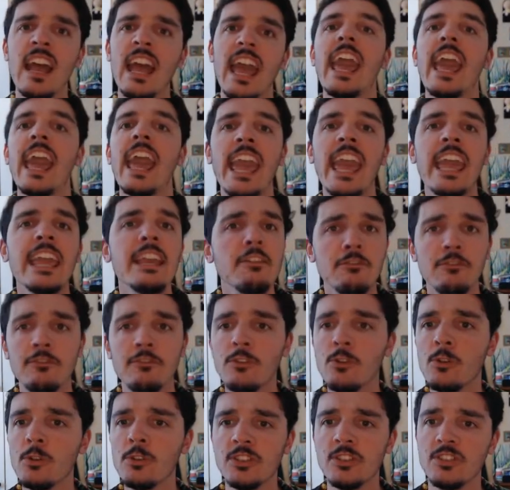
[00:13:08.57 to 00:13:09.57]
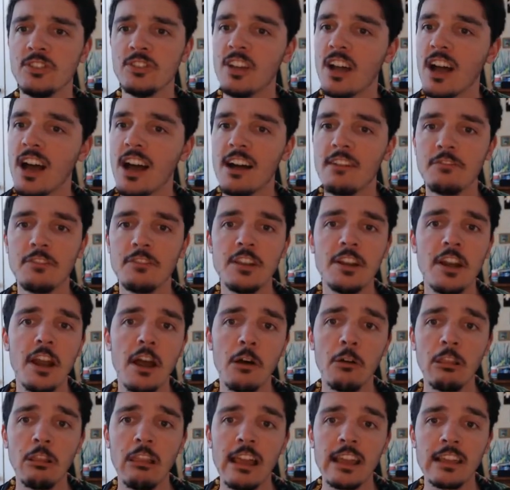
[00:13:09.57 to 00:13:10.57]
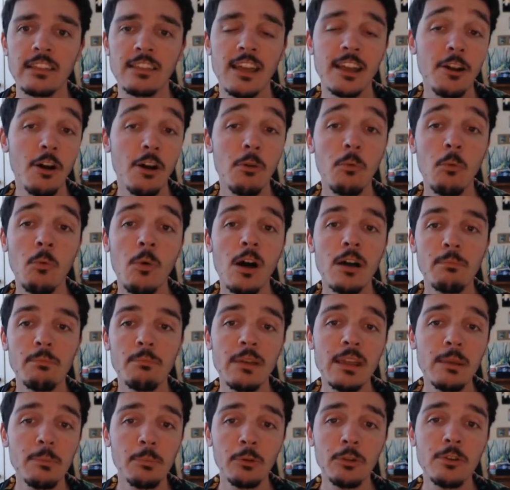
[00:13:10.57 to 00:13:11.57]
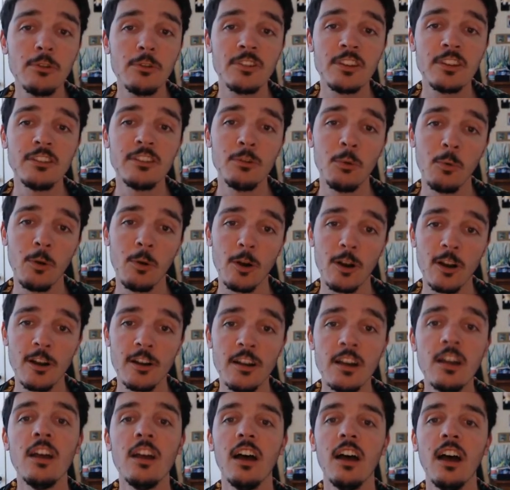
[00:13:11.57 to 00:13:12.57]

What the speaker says: hateful stuff, like they don't want people using the word